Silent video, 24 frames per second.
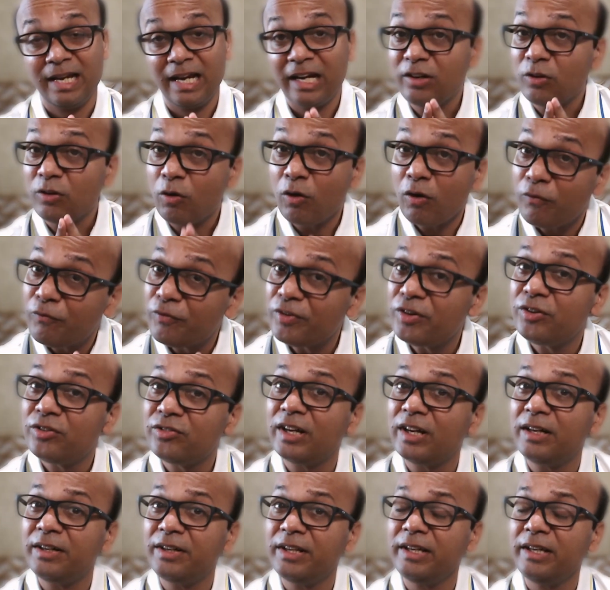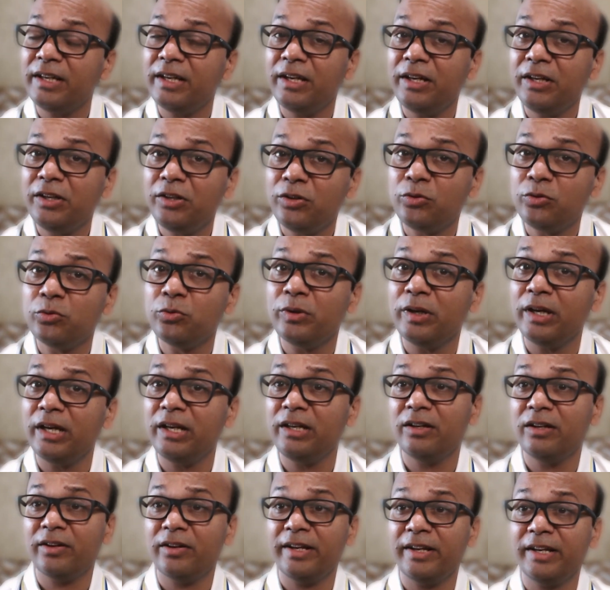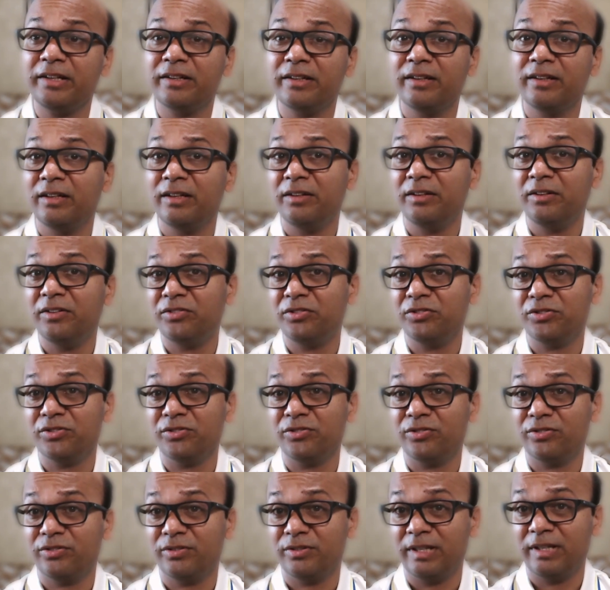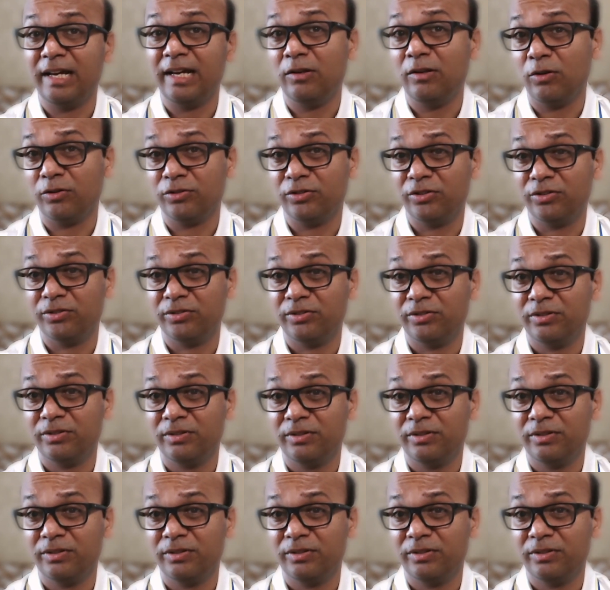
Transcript: and often resulting into incorrect decisions and losses